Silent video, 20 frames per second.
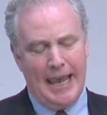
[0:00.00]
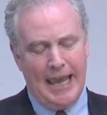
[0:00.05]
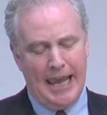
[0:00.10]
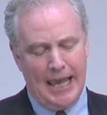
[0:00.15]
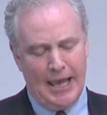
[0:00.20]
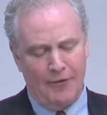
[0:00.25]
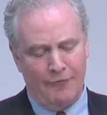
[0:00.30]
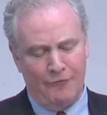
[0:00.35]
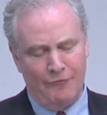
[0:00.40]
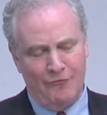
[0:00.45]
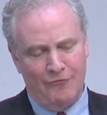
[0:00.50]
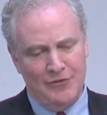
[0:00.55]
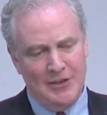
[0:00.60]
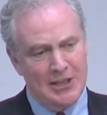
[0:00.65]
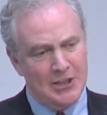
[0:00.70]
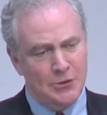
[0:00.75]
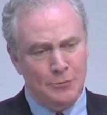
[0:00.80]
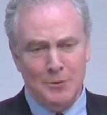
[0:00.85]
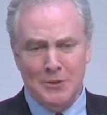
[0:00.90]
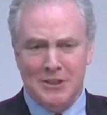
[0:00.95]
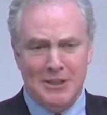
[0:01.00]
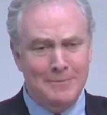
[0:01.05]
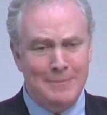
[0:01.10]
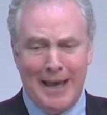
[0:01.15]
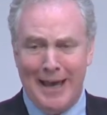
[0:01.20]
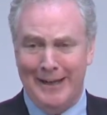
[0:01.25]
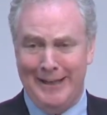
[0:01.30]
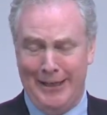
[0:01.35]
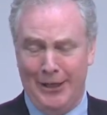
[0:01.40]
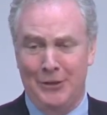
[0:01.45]
If this was
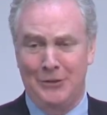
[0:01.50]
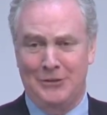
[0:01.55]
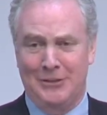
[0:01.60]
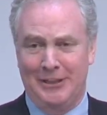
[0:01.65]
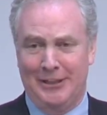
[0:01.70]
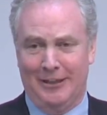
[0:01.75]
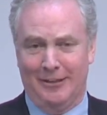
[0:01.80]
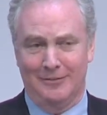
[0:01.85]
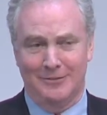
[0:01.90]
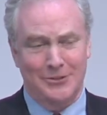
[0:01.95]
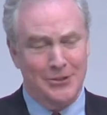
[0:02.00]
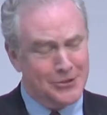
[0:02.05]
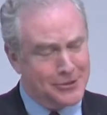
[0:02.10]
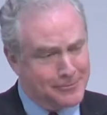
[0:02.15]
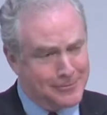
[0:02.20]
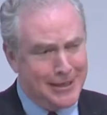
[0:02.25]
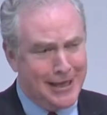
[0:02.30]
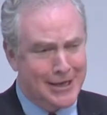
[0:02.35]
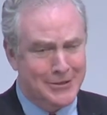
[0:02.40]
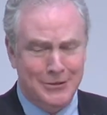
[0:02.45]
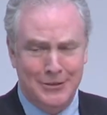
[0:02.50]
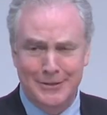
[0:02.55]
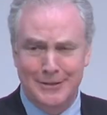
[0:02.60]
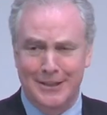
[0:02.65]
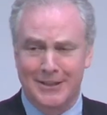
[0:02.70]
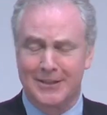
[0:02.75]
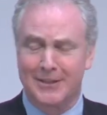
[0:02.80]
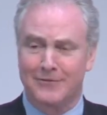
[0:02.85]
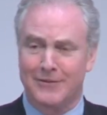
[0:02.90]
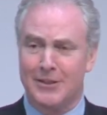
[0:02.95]
about health care, just let me ask you this.